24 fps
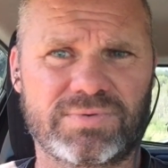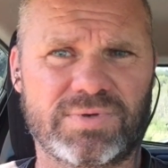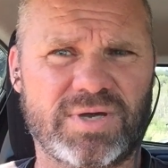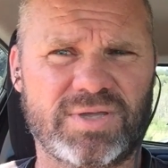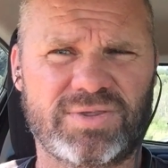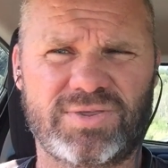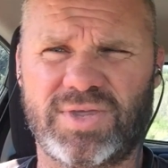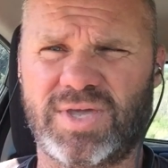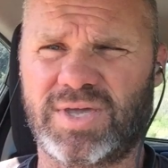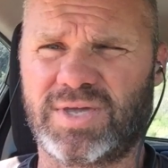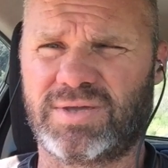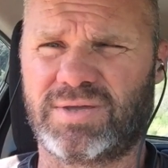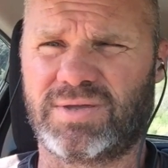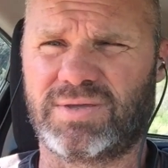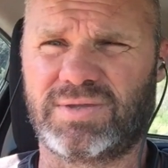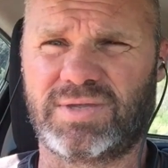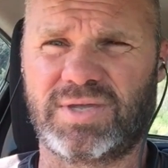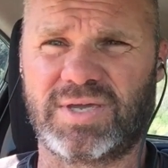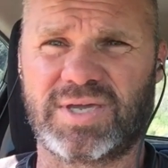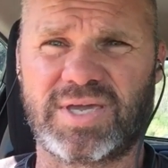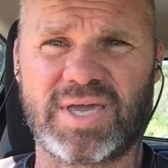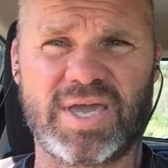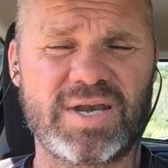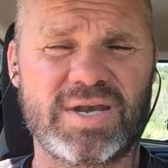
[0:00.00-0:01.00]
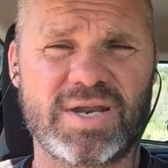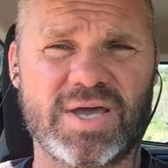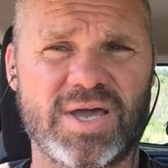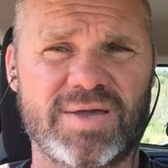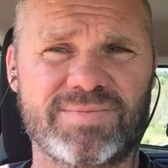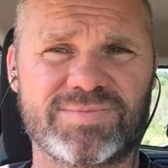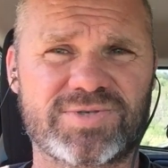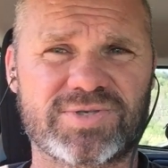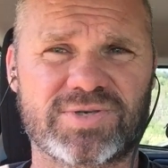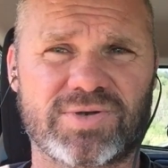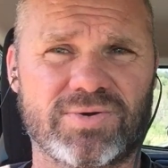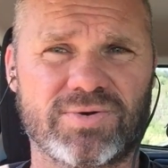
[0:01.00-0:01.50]
I think you can
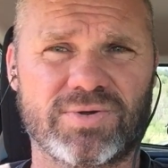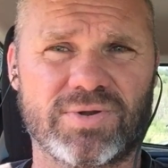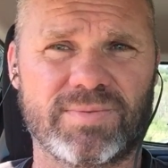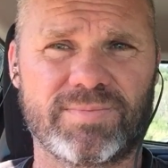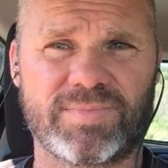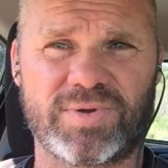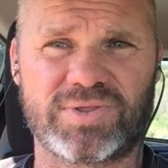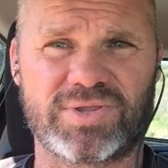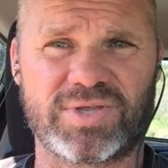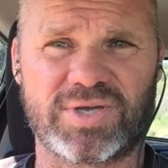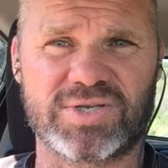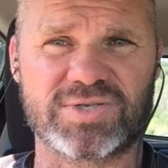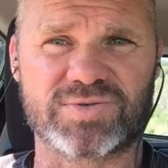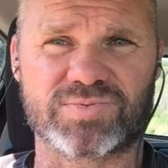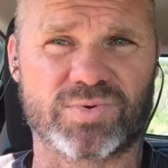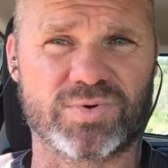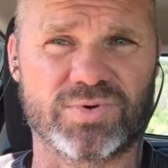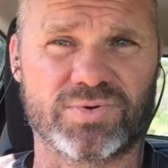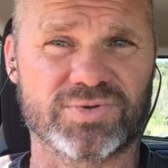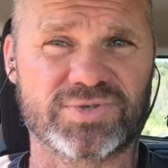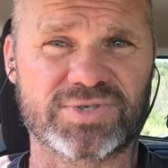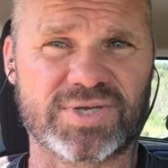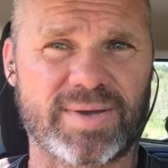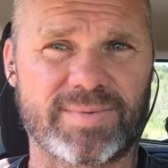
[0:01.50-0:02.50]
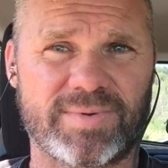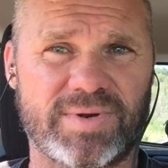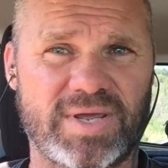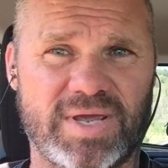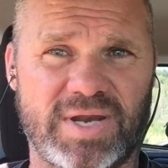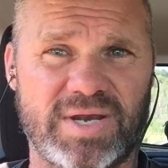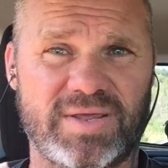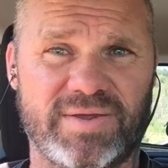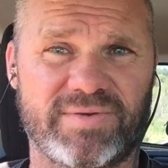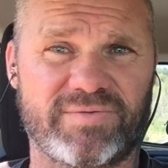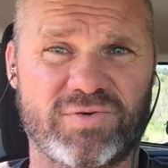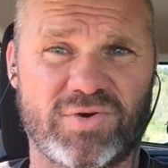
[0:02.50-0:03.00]
homeschool them, but there's rules coming
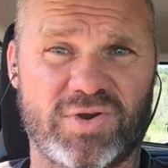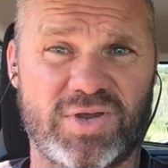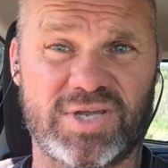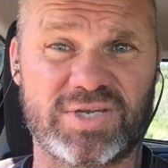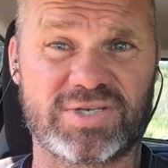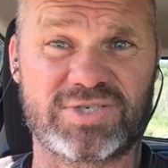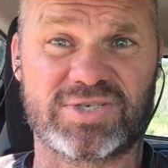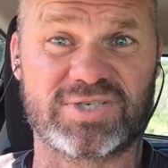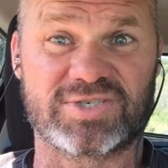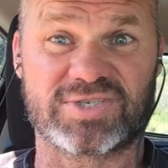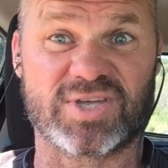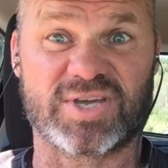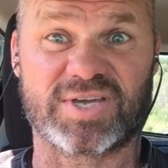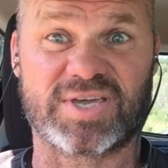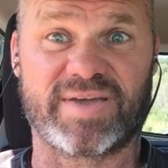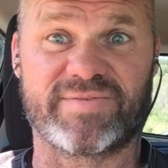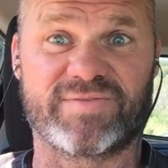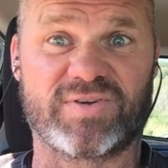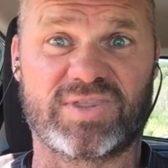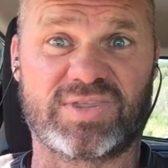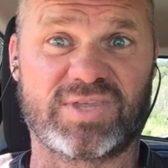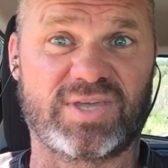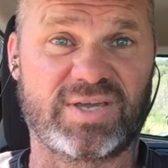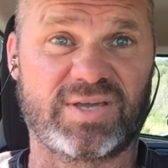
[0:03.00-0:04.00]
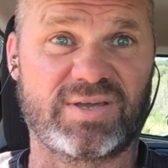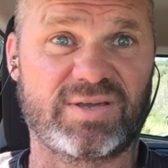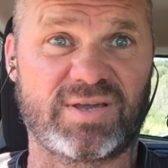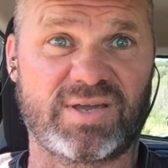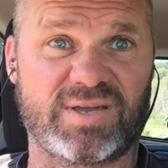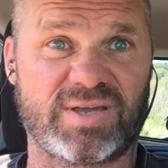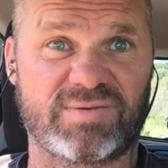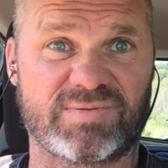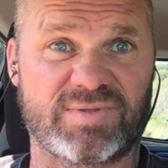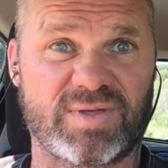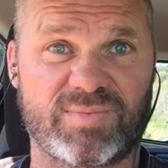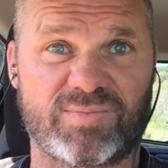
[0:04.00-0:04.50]
out of your ears, just like
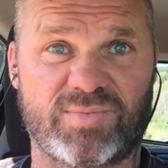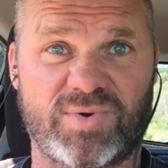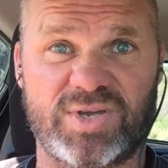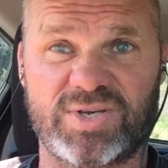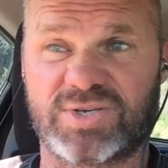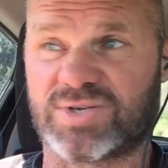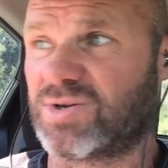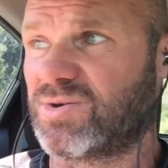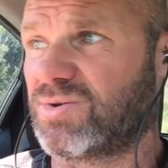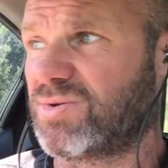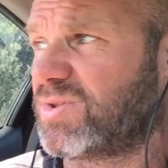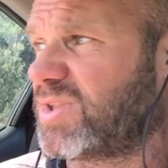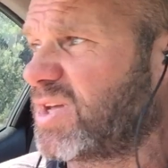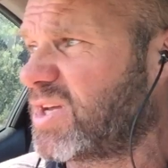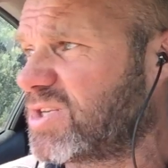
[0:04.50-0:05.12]
everything that we do.